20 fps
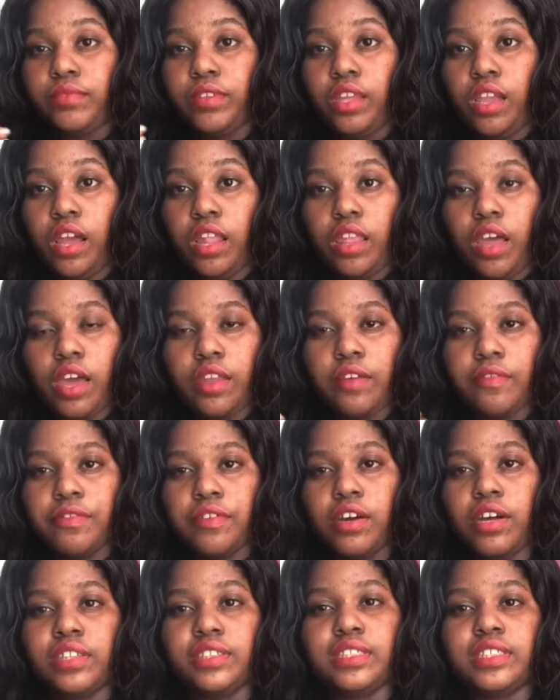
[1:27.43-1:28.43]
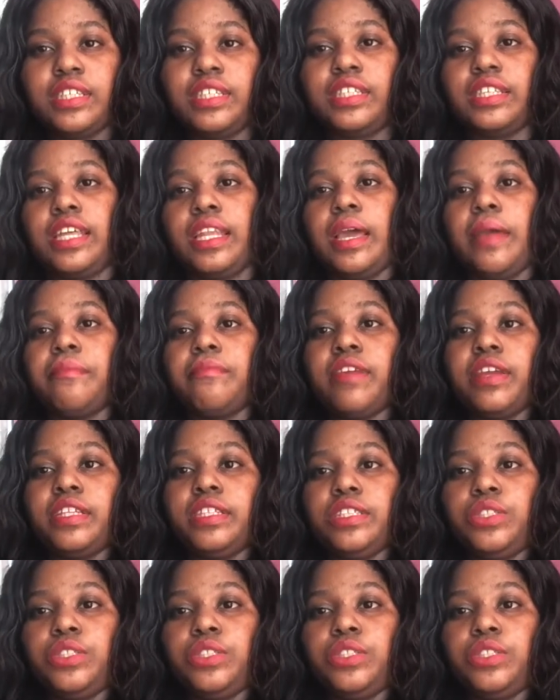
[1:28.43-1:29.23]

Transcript: a lot of content that I'm ready